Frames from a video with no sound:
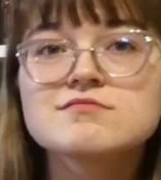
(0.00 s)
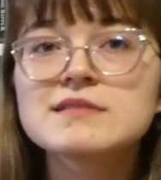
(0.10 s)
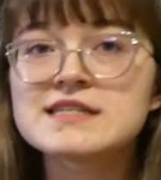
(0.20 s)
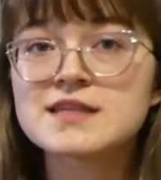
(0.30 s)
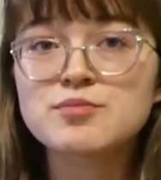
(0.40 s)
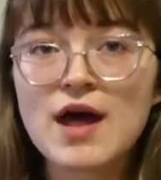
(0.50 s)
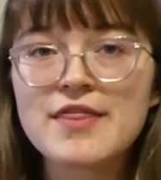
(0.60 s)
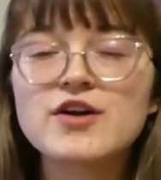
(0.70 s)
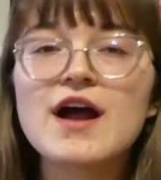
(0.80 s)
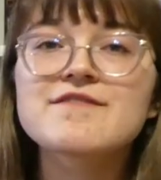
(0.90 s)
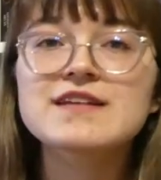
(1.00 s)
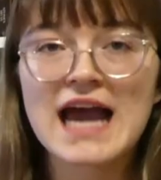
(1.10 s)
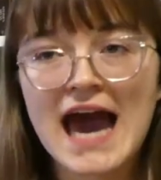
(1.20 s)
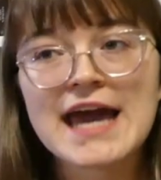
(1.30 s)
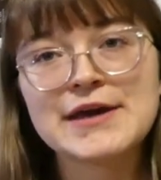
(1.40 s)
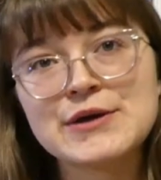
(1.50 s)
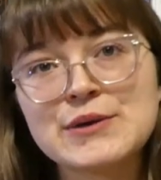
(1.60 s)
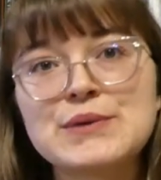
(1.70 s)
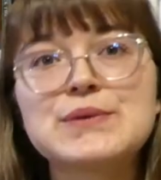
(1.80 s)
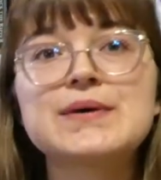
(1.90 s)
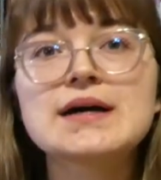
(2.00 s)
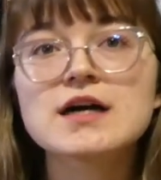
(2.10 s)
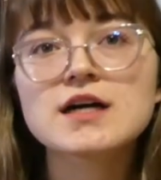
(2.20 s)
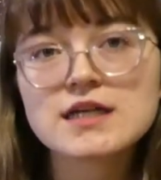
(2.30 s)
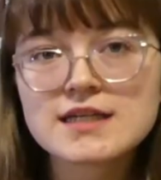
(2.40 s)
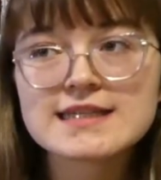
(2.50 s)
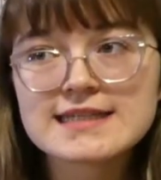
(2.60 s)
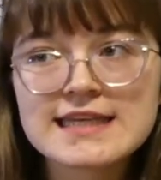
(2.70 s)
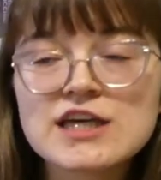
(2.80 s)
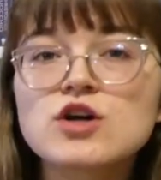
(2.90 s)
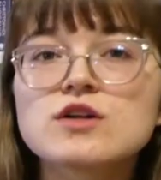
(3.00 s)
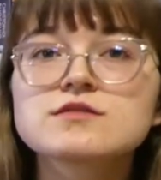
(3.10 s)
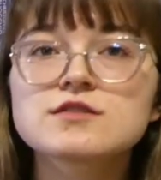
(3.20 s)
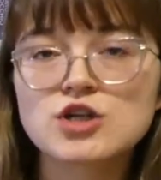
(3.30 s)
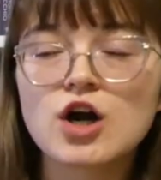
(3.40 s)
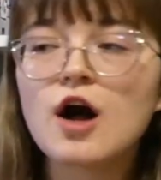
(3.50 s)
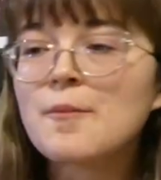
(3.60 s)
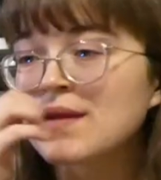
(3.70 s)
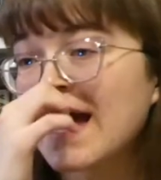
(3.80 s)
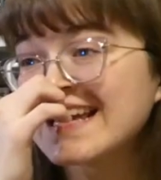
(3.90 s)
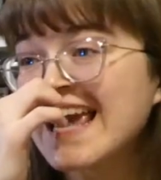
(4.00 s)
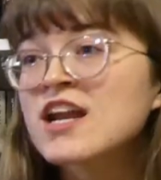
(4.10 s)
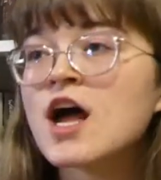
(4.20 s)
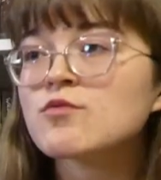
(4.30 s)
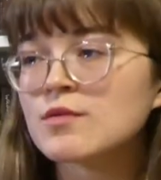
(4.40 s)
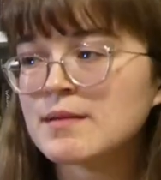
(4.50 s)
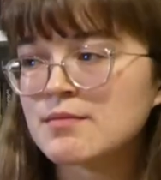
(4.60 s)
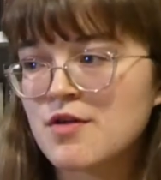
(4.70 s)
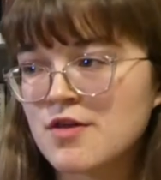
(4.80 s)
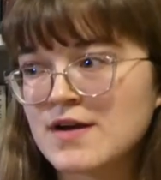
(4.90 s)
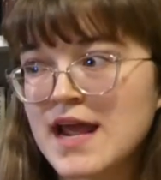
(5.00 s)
is the brother of the guy who killed the girl. I cannot remember their